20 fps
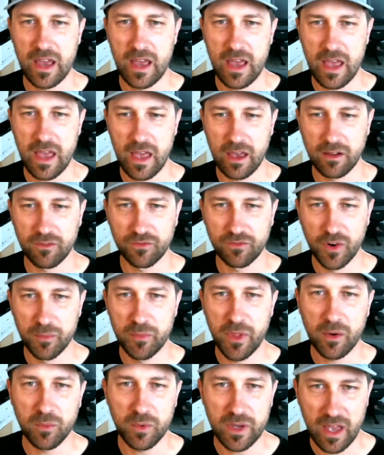And from
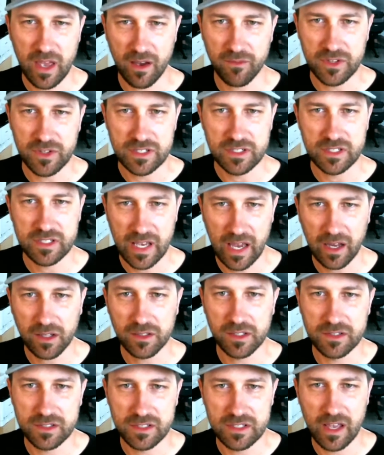that, we have these
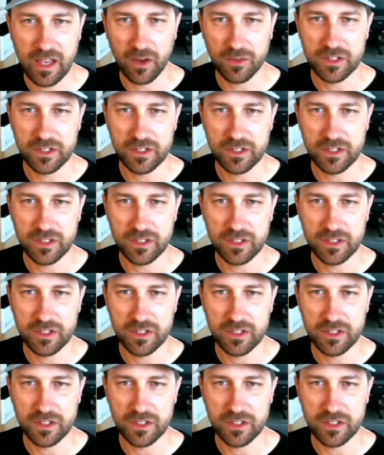talents now,